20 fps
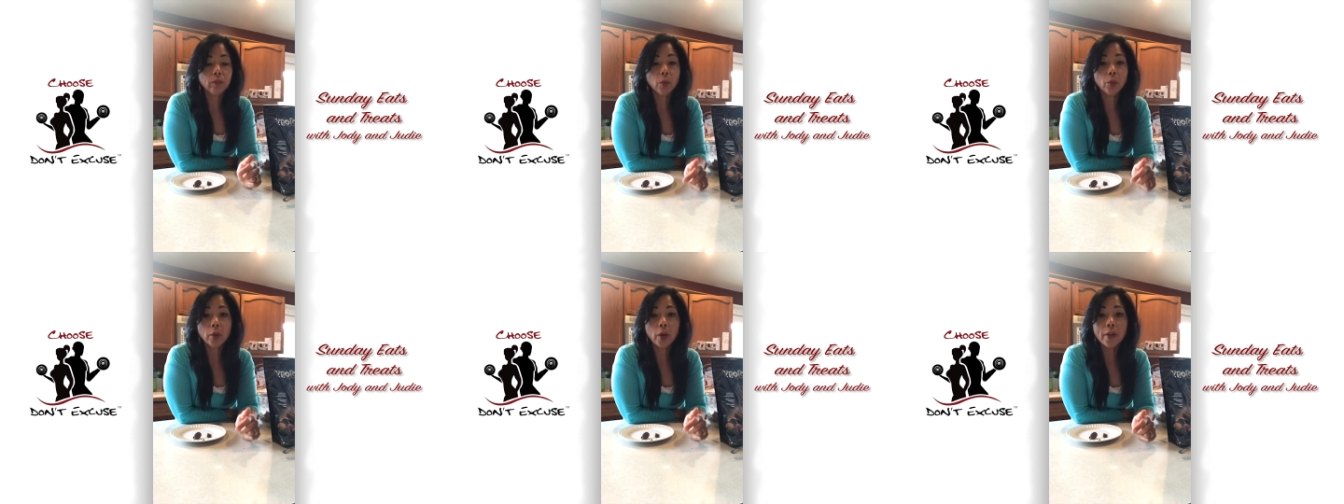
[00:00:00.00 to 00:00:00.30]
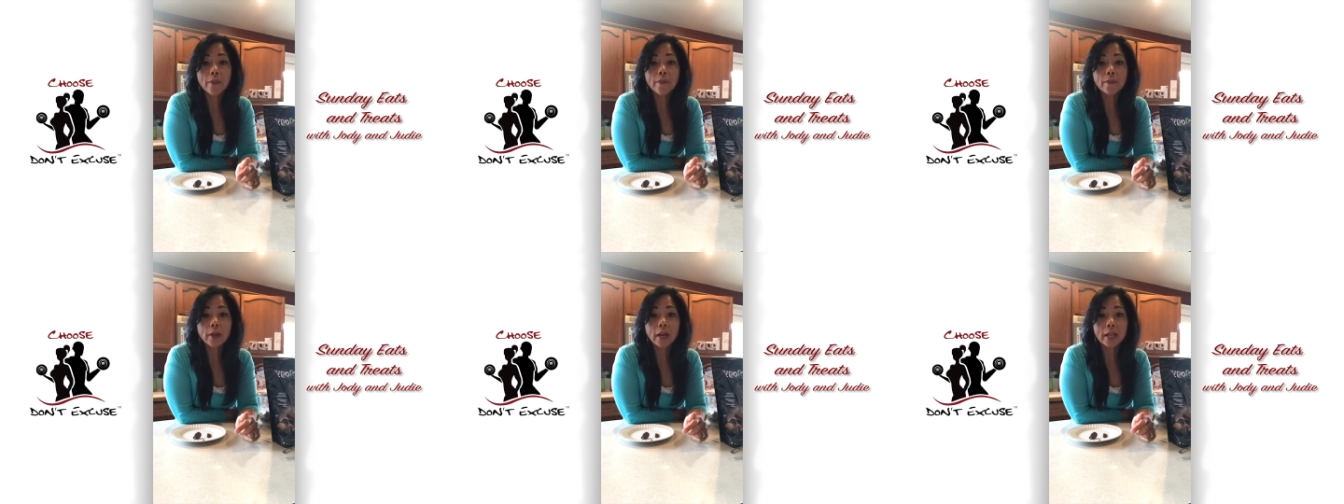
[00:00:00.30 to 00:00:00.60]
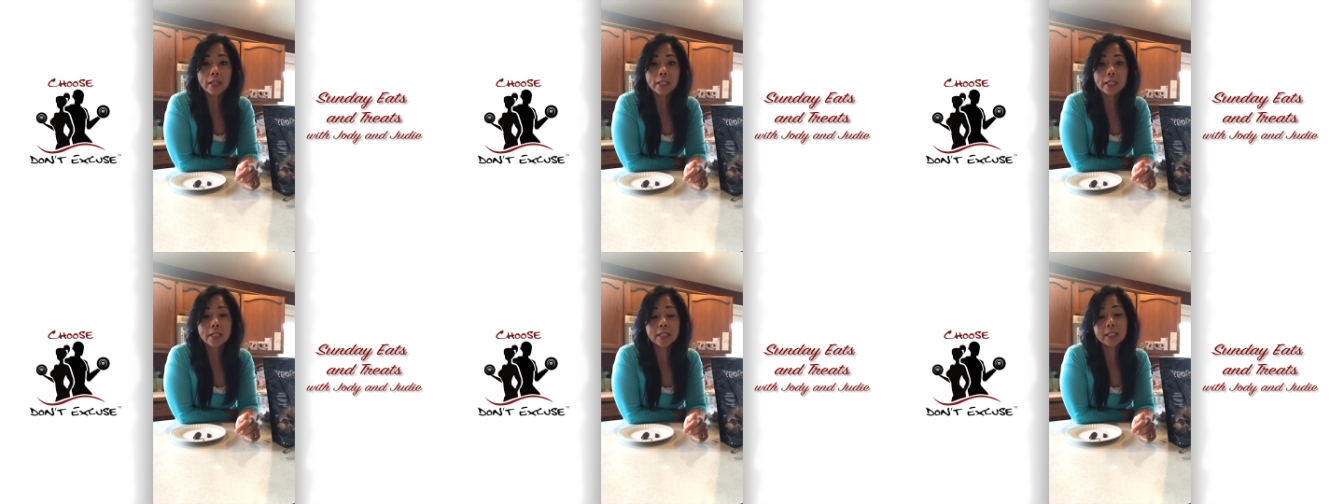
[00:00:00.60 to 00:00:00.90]
where
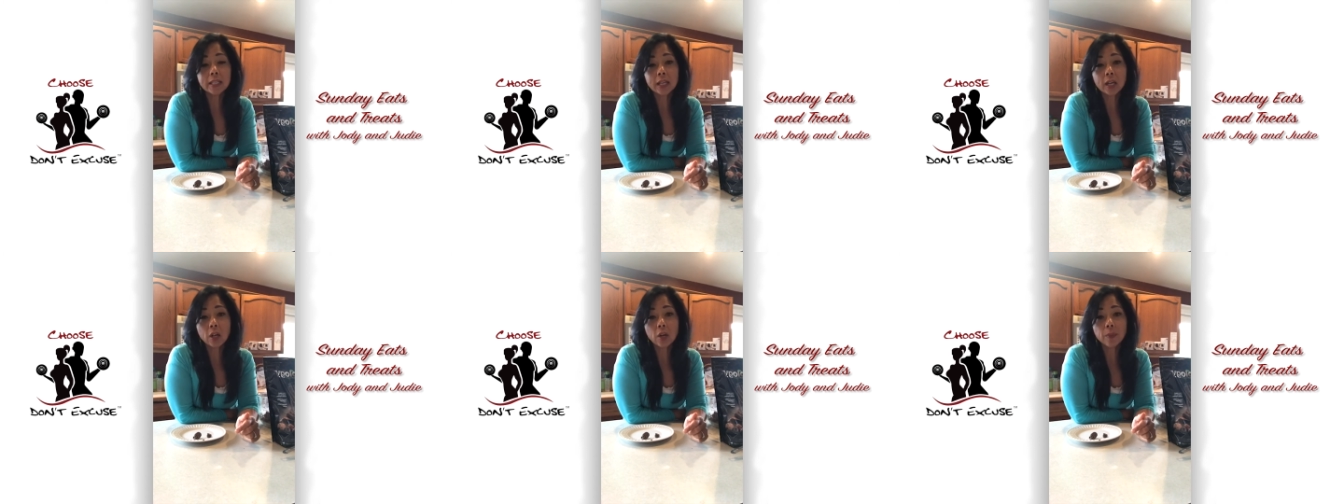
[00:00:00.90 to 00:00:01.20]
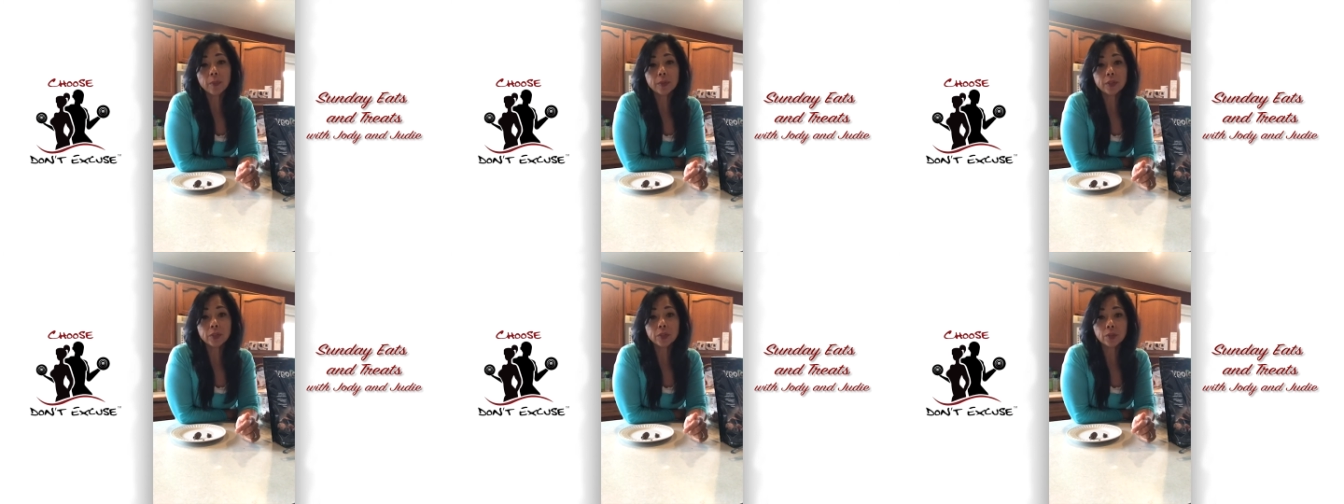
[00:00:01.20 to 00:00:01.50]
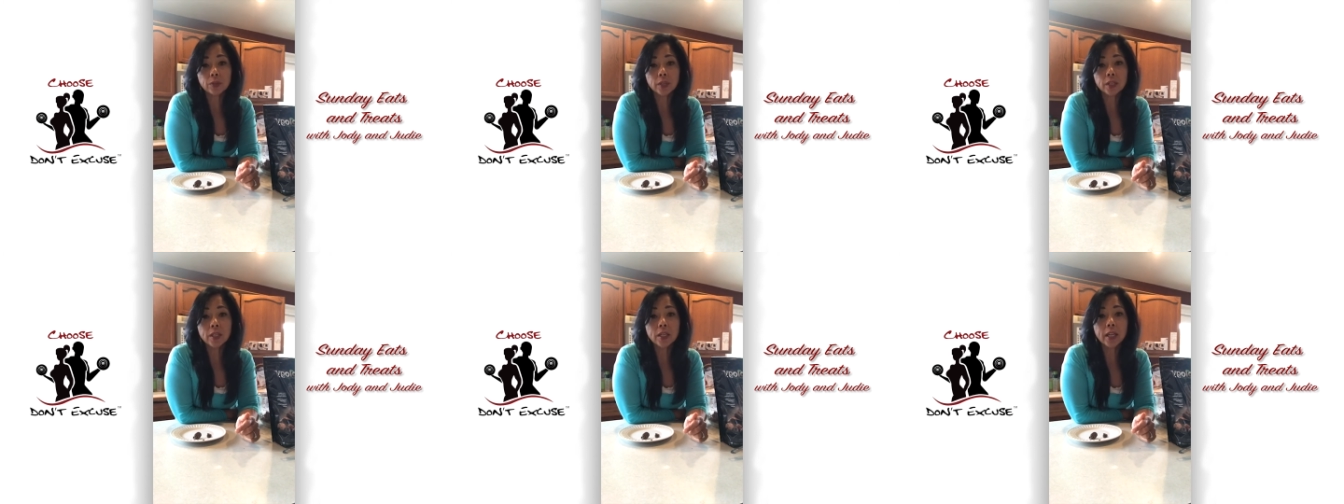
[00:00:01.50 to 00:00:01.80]
I needed to help a
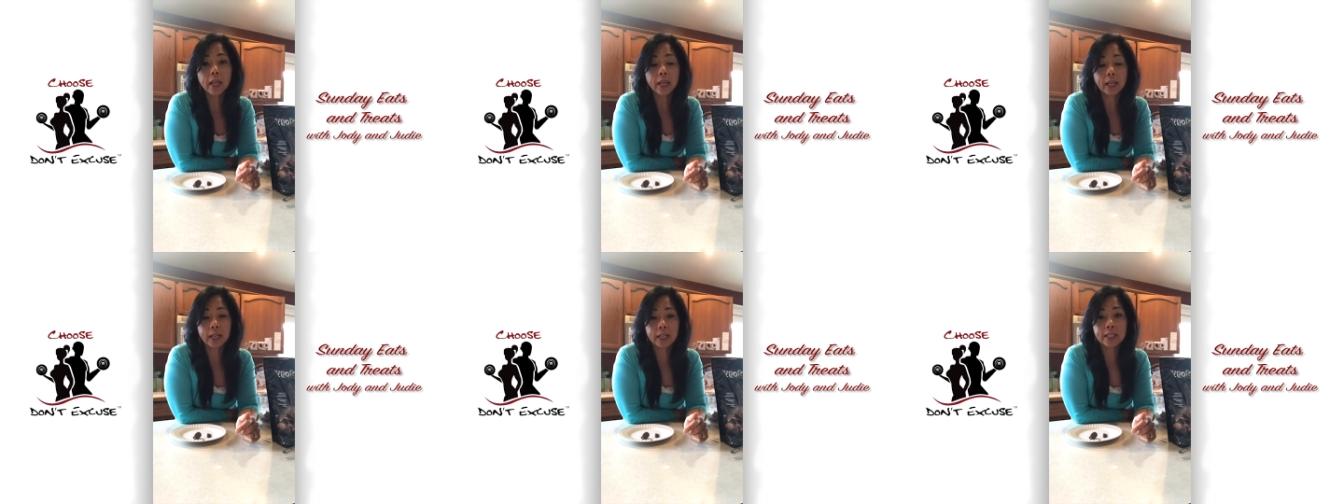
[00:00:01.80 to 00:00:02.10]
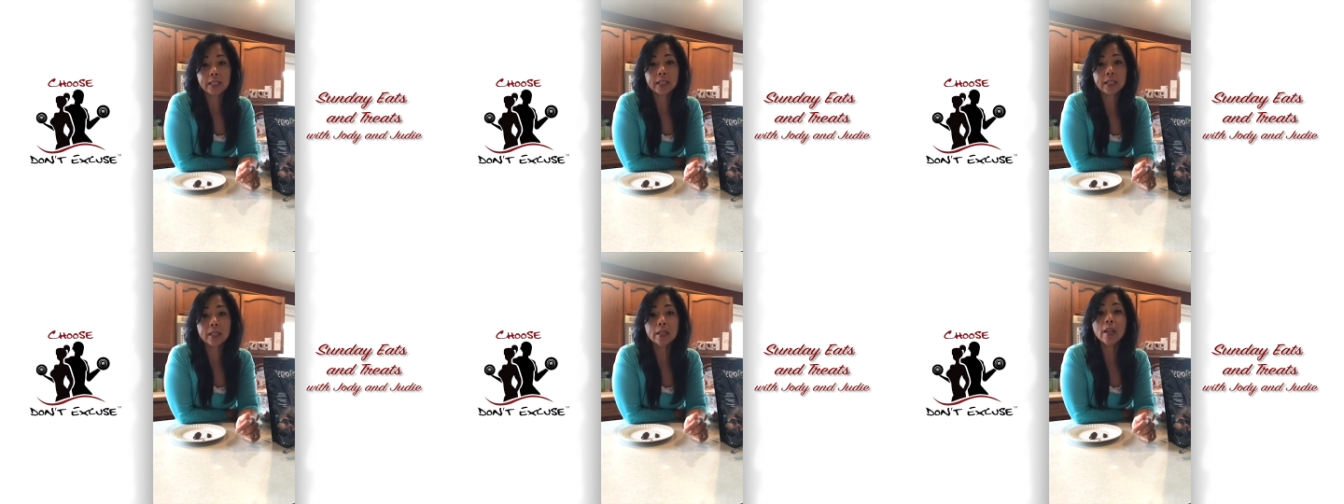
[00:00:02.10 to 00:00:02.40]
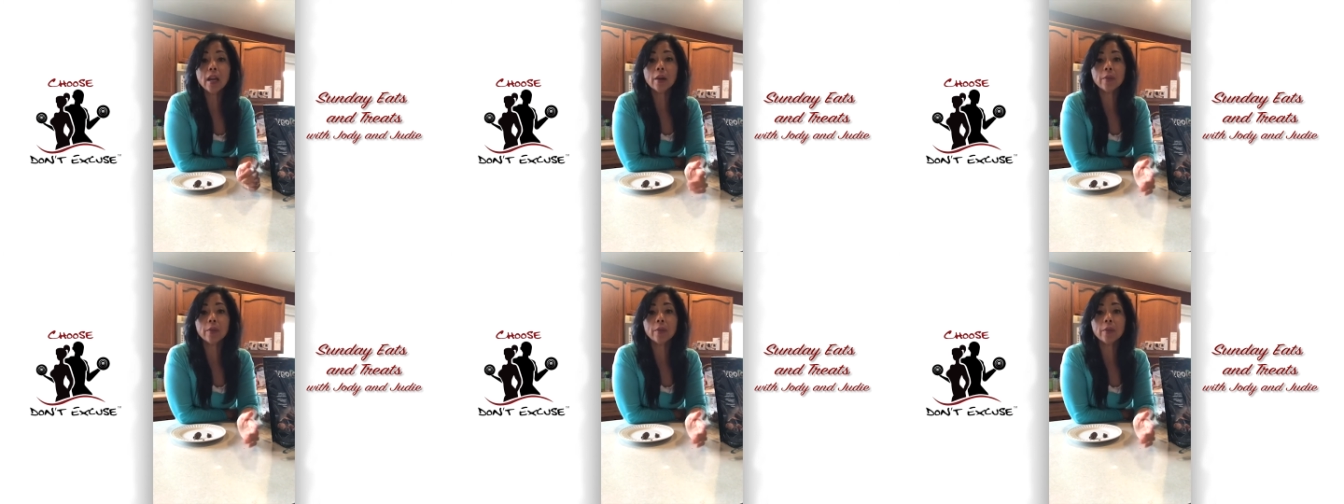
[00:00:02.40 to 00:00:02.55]
student, and I did.